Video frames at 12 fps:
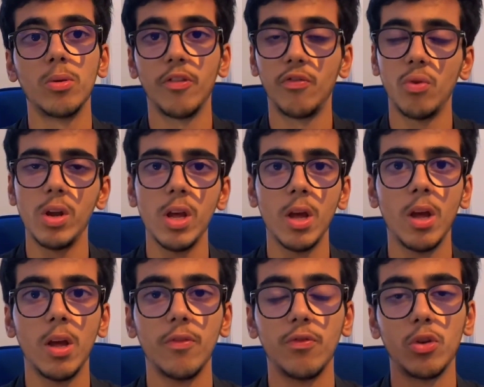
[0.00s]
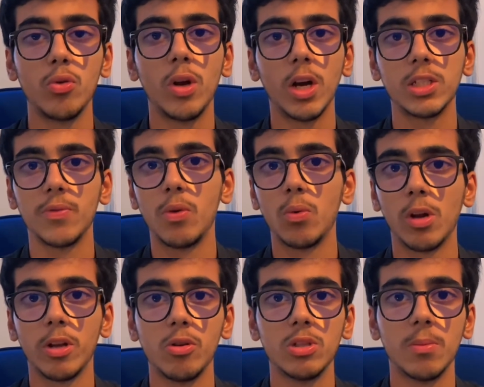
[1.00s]
They're free for you guys if you want
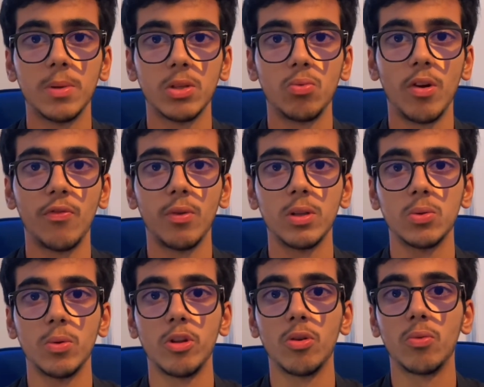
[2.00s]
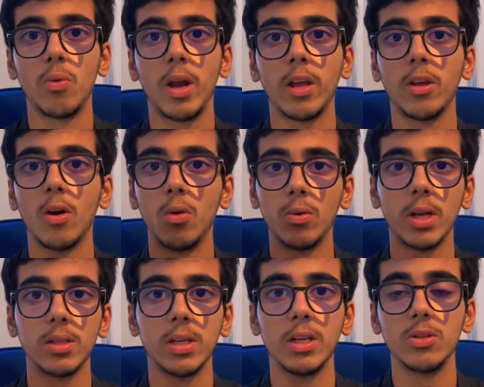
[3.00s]
to use them as a reference when you're writing your own
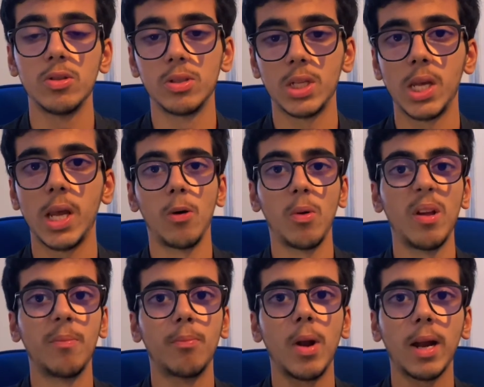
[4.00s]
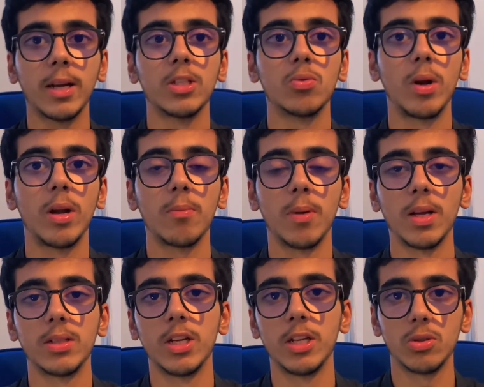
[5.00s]
essays, to see why I practice writing my
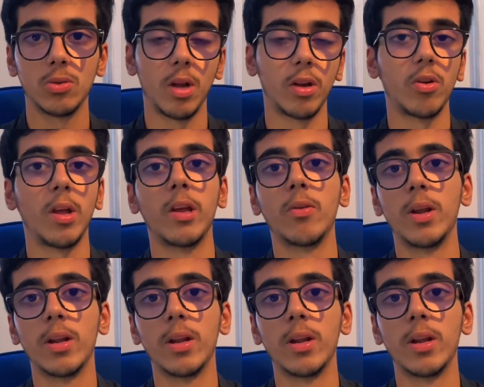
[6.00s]
essays so that I could get a grade